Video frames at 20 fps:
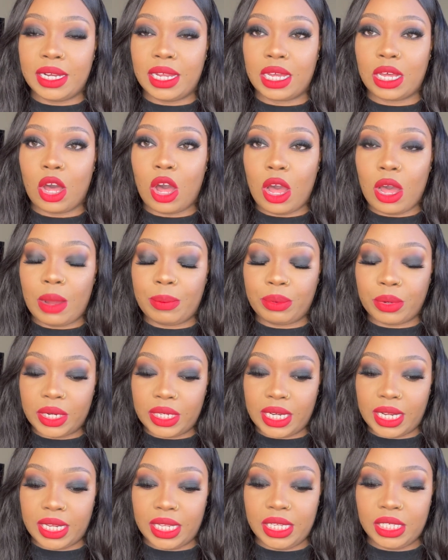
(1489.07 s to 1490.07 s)
I pray
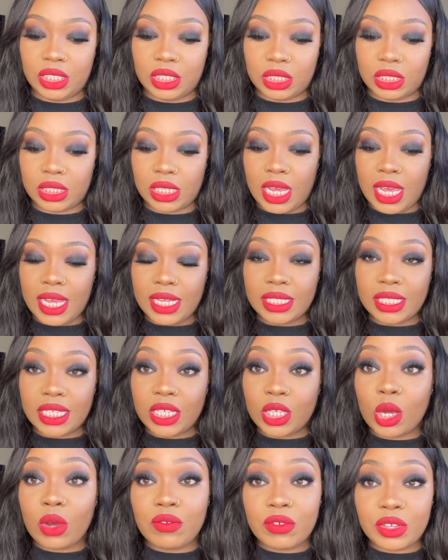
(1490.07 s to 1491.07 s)
that he just
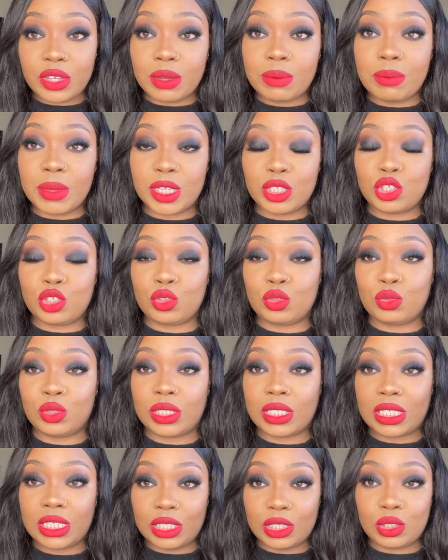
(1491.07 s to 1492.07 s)
take over your mental to
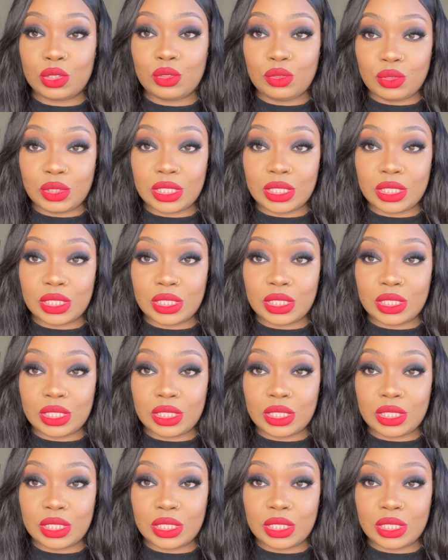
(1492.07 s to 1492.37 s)
continue